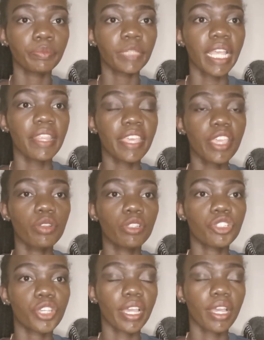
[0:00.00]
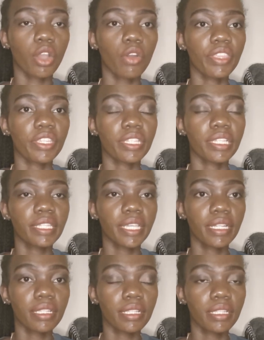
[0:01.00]
and there you'll check on the
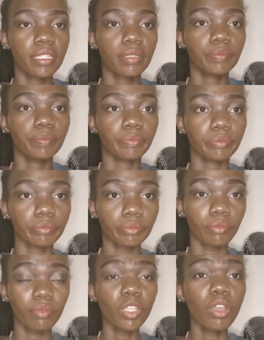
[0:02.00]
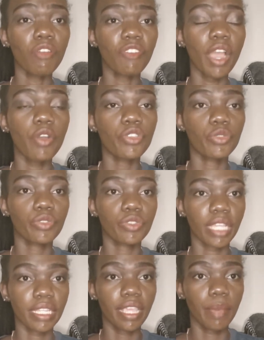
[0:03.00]
details of how you
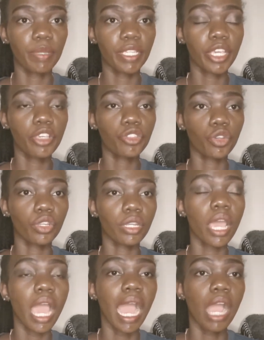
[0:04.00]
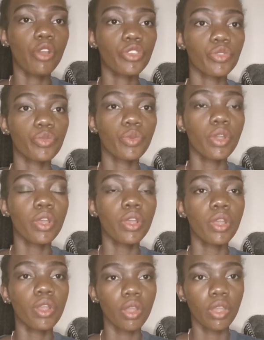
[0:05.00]
start the application, how you
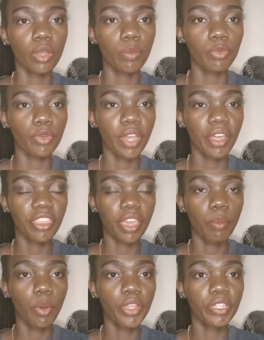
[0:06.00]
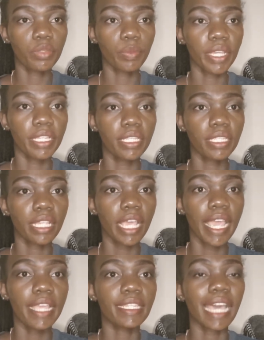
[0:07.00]
book the appointment,
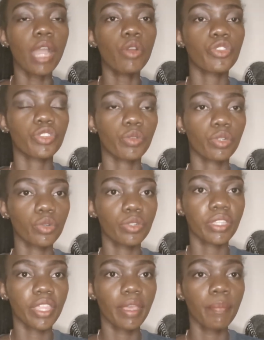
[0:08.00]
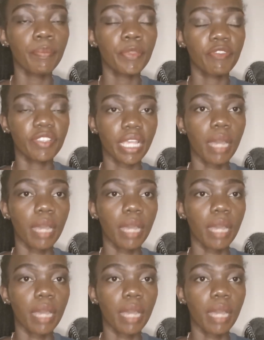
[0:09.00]
and how you download the visa